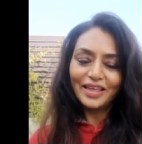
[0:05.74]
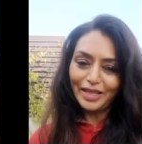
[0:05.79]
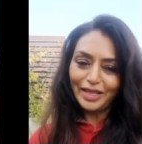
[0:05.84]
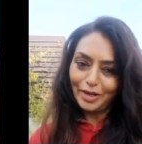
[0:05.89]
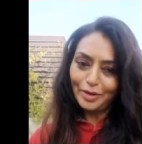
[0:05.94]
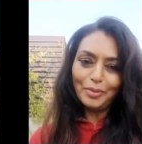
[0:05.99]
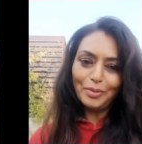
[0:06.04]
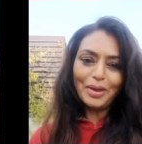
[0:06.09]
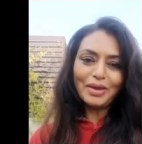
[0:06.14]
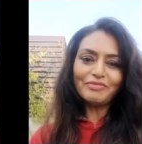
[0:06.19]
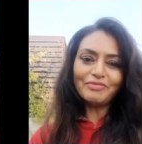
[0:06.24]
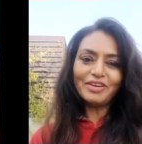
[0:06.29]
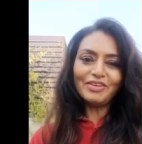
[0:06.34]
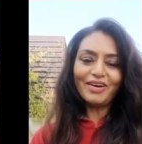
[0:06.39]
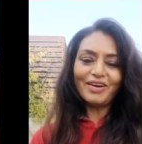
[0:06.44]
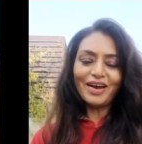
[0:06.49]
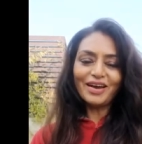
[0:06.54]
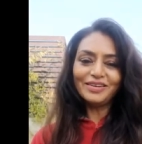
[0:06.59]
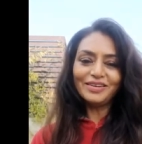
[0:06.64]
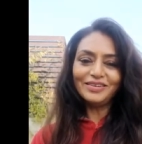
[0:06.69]
Hello
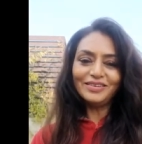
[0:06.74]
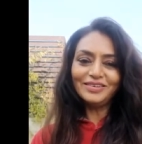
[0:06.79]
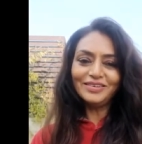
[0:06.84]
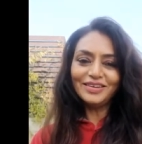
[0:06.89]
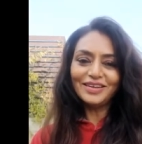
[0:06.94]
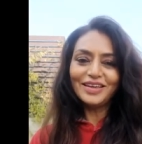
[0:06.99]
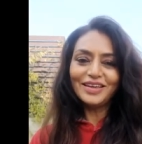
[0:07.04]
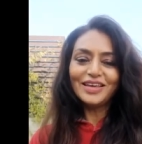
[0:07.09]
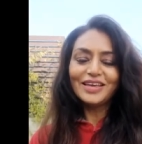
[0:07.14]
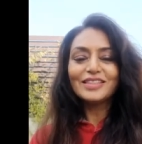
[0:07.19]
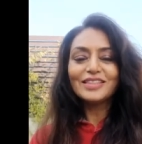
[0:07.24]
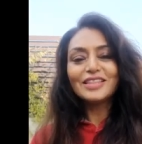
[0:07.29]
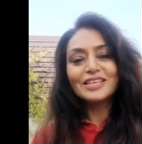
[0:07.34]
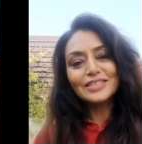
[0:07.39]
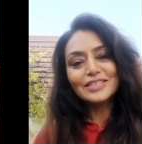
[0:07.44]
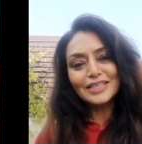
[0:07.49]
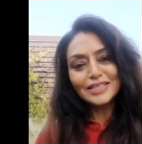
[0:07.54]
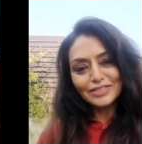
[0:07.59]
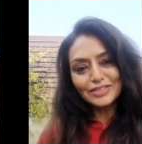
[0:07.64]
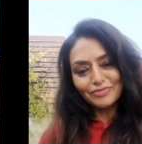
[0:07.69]
everyone,
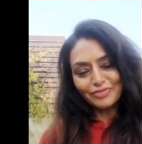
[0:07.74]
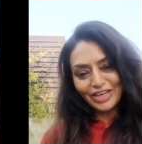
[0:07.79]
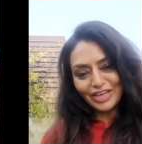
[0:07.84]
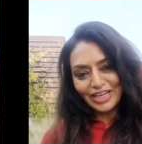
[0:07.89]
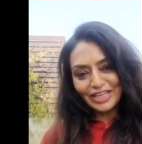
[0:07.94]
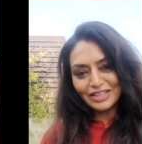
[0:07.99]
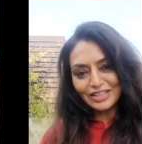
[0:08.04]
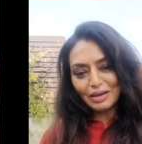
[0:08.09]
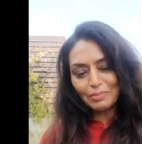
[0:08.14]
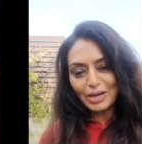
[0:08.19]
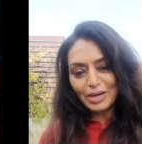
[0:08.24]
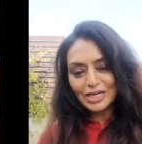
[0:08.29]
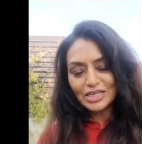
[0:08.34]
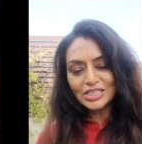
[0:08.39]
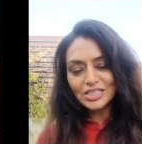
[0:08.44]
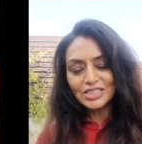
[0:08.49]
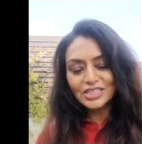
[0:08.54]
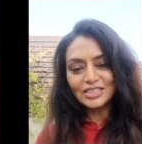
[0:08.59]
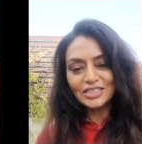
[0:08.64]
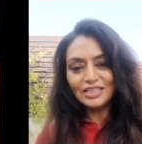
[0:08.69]
this is Vinita
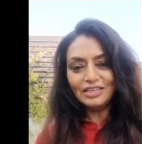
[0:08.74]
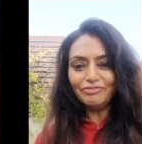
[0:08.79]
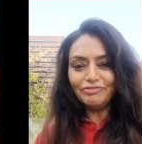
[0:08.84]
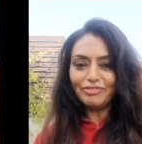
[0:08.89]
Bakshi,